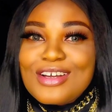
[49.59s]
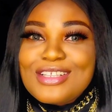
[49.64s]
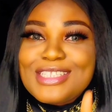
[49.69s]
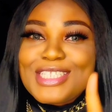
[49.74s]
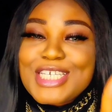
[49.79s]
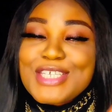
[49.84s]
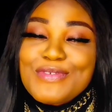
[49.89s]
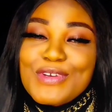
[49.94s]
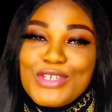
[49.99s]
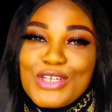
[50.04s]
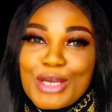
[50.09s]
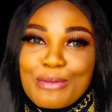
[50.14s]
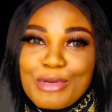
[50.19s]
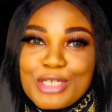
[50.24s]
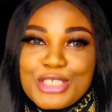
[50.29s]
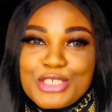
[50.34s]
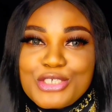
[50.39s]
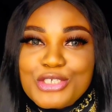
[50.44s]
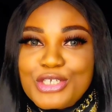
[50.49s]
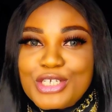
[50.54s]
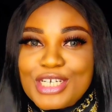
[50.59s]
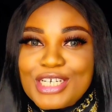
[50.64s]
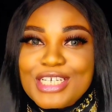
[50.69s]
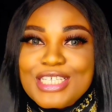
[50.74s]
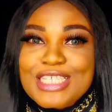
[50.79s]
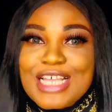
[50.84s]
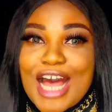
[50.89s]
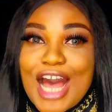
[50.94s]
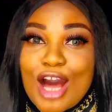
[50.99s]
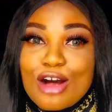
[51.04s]
In this video, I'm teaching you
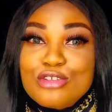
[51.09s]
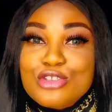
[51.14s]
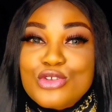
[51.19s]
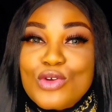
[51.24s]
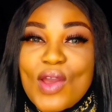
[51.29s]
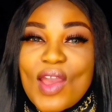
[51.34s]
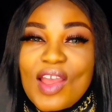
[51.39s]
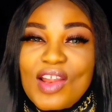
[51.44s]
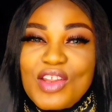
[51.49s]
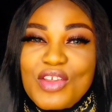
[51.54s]
guys how to